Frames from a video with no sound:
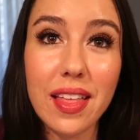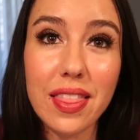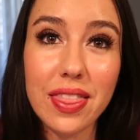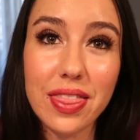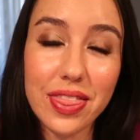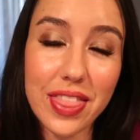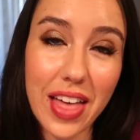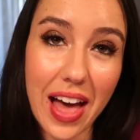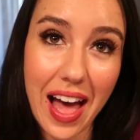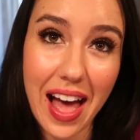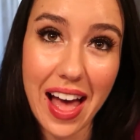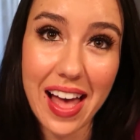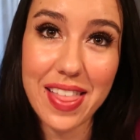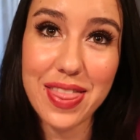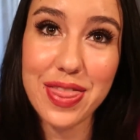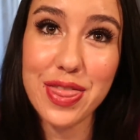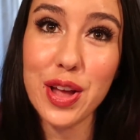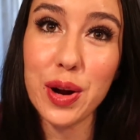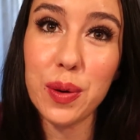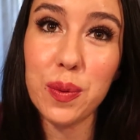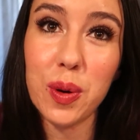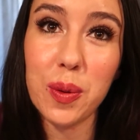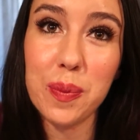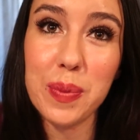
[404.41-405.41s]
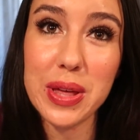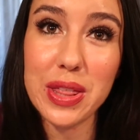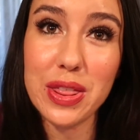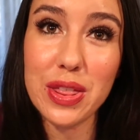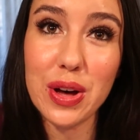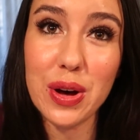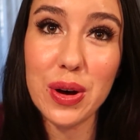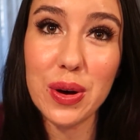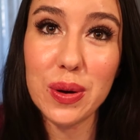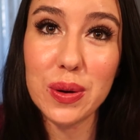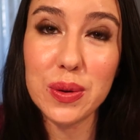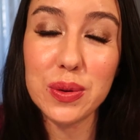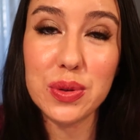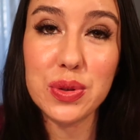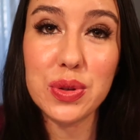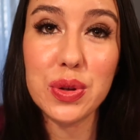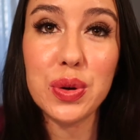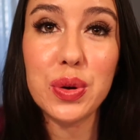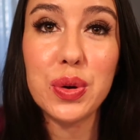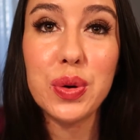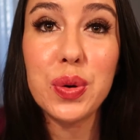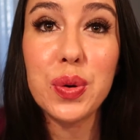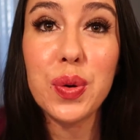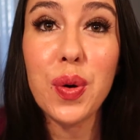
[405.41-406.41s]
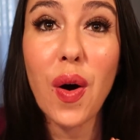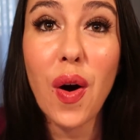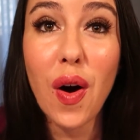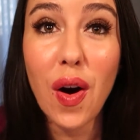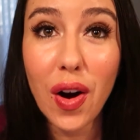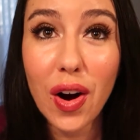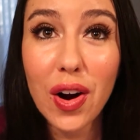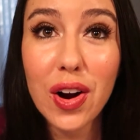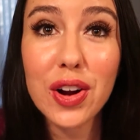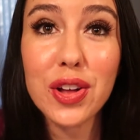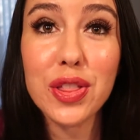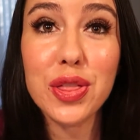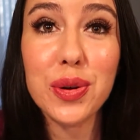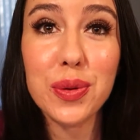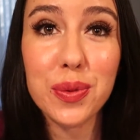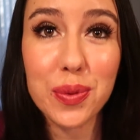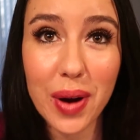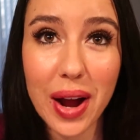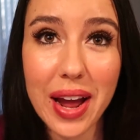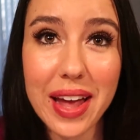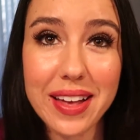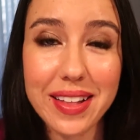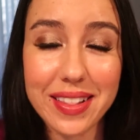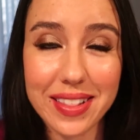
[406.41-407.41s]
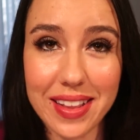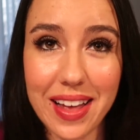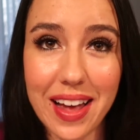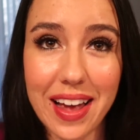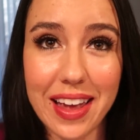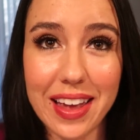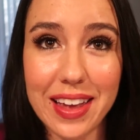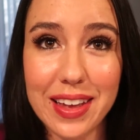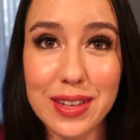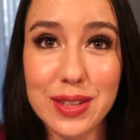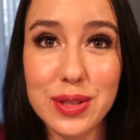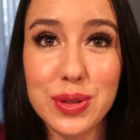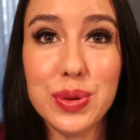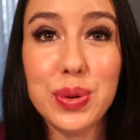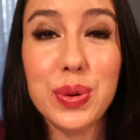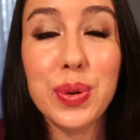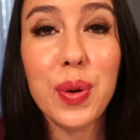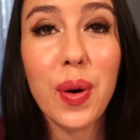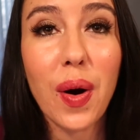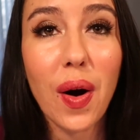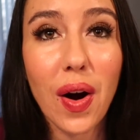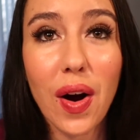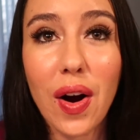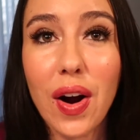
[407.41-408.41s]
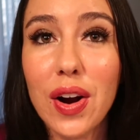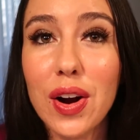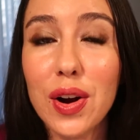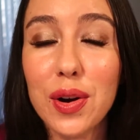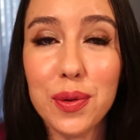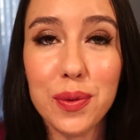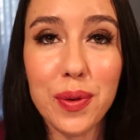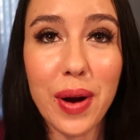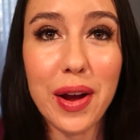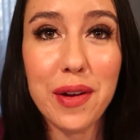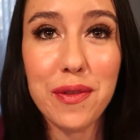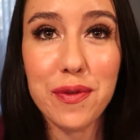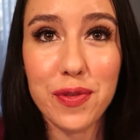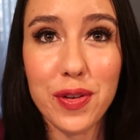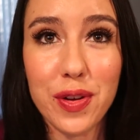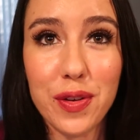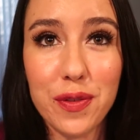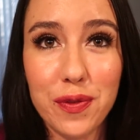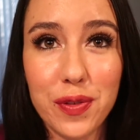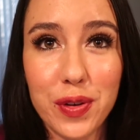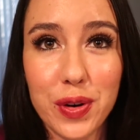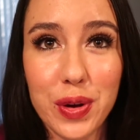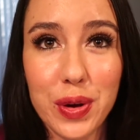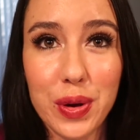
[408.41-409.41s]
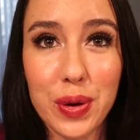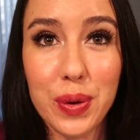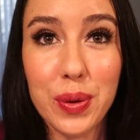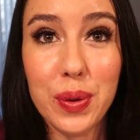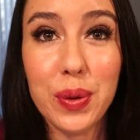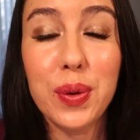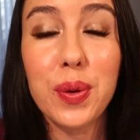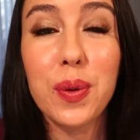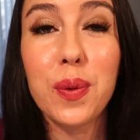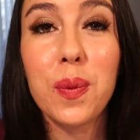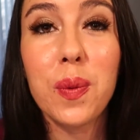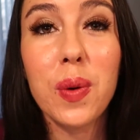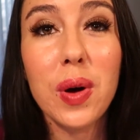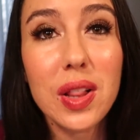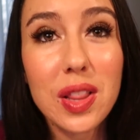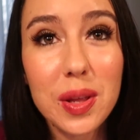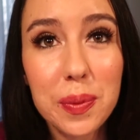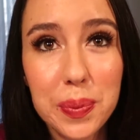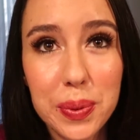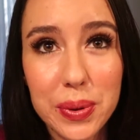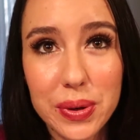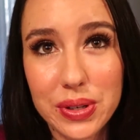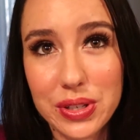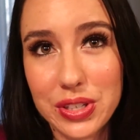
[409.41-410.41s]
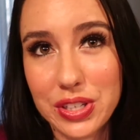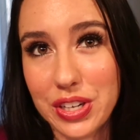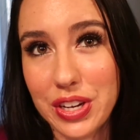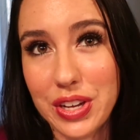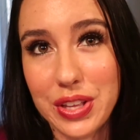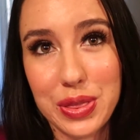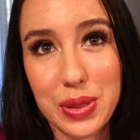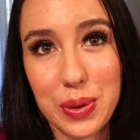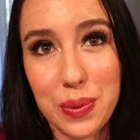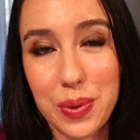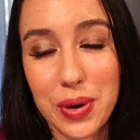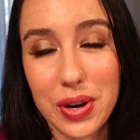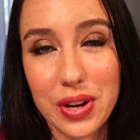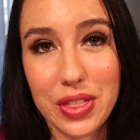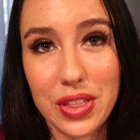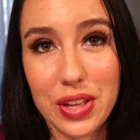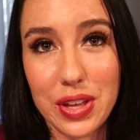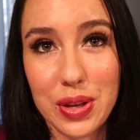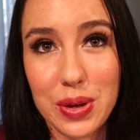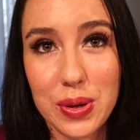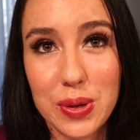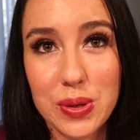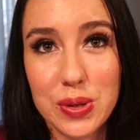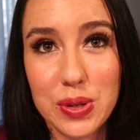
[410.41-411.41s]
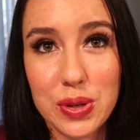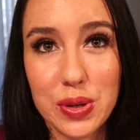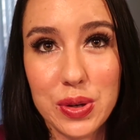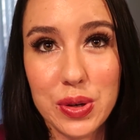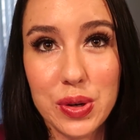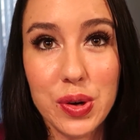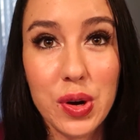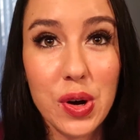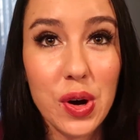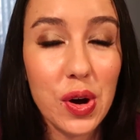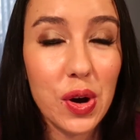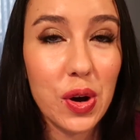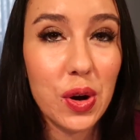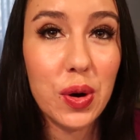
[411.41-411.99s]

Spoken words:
that there will be those who are the right clients, who are a right fit for you, who will appreciate the work that you do,